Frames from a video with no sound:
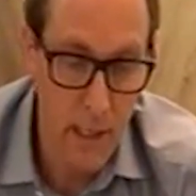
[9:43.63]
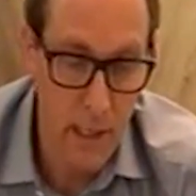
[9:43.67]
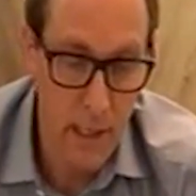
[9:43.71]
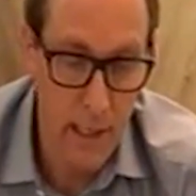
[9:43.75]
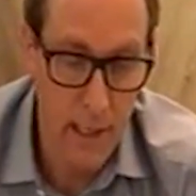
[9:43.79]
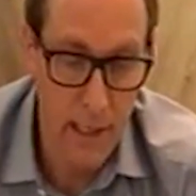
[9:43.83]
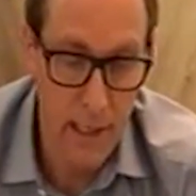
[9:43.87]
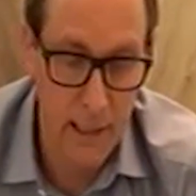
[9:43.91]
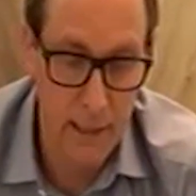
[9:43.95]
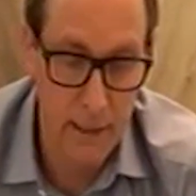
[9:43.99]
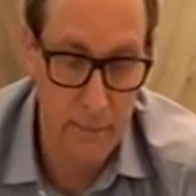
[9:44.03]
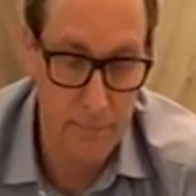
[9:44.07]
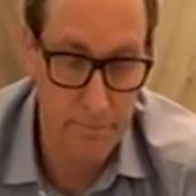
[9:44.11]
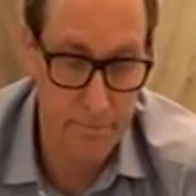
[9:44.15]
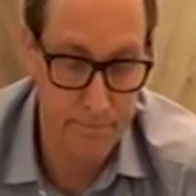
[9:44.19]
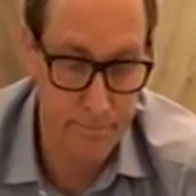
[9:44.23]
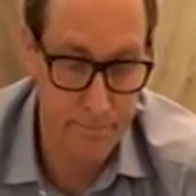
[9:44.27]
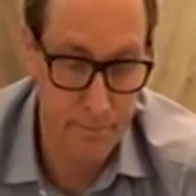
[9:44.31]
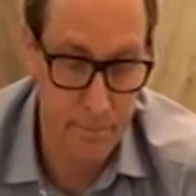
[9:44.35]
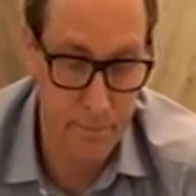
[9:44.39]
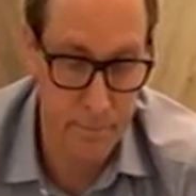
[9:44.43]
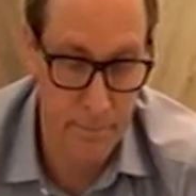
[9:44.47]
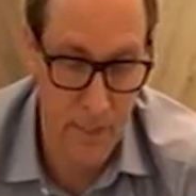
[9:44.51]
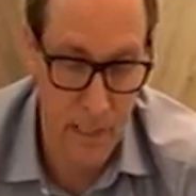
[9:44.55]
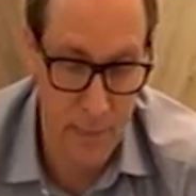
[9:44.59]

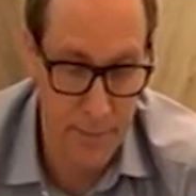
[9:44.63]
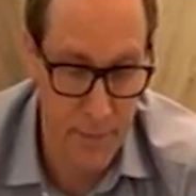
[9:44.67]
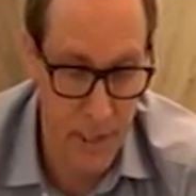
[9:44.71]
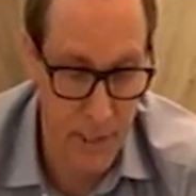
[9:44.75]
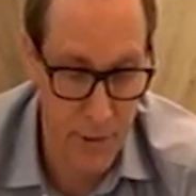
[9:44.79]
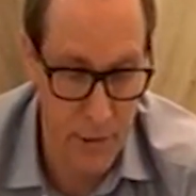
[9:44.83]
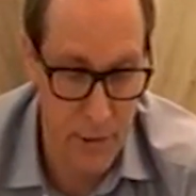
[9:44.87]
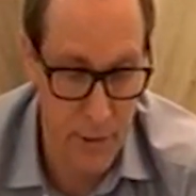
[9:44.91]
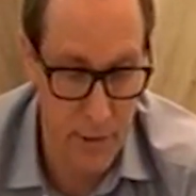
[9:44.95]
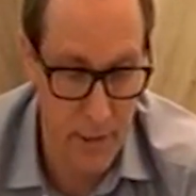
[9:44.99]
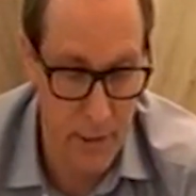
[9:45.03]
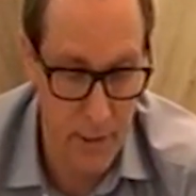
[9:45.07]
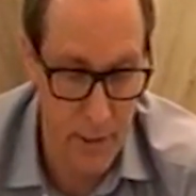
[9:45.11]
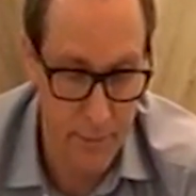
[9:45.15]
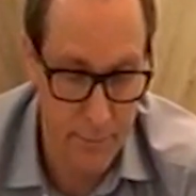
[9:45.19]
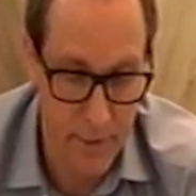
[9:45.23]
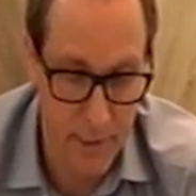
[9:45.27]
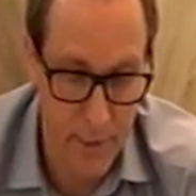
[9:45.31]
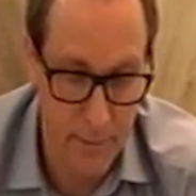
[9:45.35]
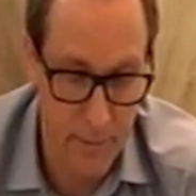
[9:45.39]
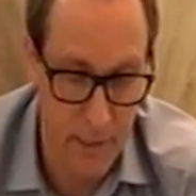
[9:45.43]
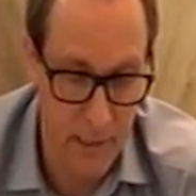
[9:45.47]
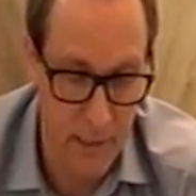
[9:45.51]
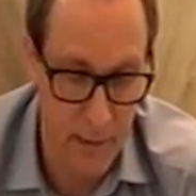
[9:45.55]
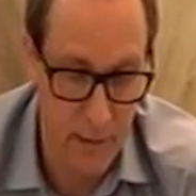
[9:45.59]
I mentioned the
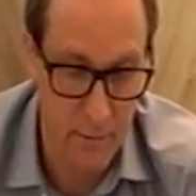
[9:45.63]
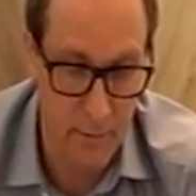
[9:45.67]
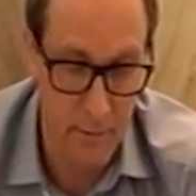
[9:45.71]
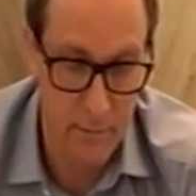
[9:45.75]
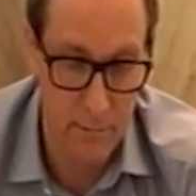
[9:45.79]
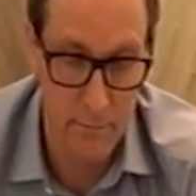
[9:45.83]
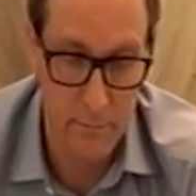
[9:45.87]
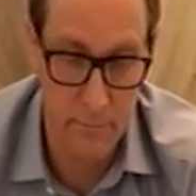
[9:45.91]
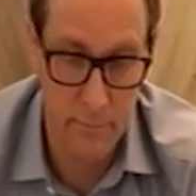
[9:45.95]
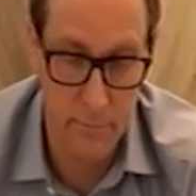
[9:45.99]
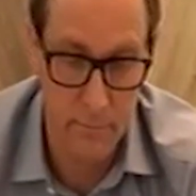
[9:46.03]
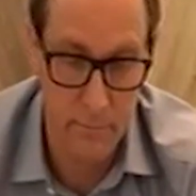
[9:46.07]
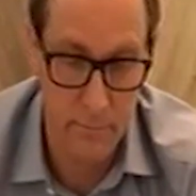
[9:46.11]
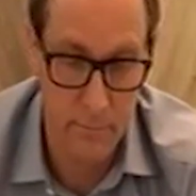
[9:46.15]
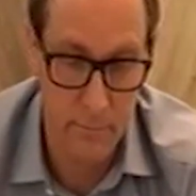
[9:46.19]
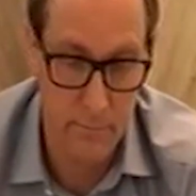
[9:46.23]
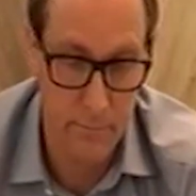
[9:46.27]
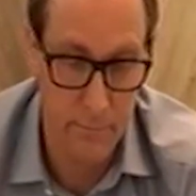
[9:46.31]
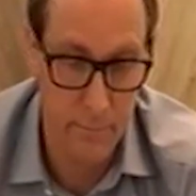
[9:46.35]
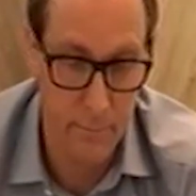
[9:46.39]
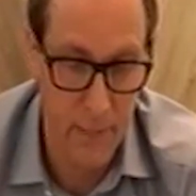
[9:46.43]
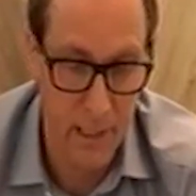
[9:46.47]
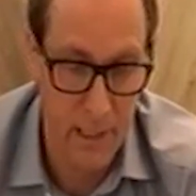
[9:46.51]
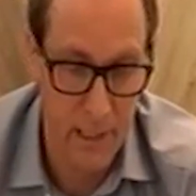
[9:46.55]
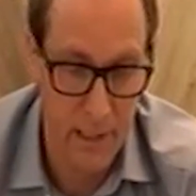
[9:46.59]
upcoming
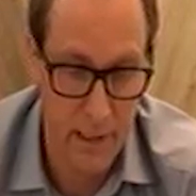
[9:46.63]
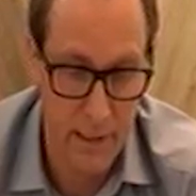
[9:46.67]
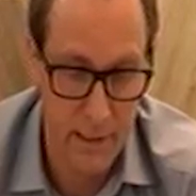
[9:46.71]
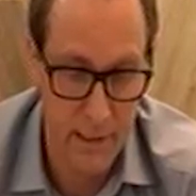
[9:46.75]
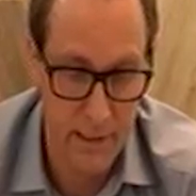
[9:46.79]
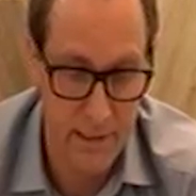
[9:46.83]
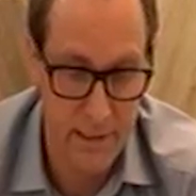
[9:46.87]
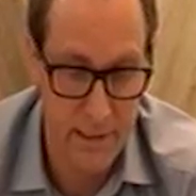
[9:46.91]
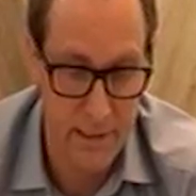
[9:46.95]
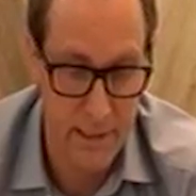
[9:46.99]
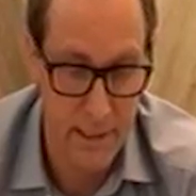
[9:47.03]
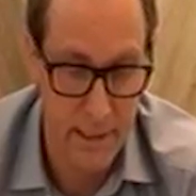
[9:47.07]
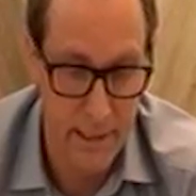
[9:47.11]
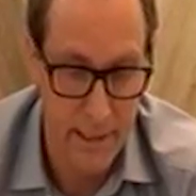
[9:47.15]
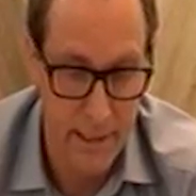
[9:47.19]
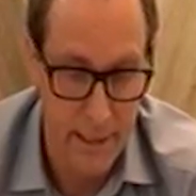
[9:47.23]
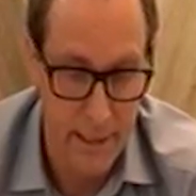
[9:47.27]
meetings.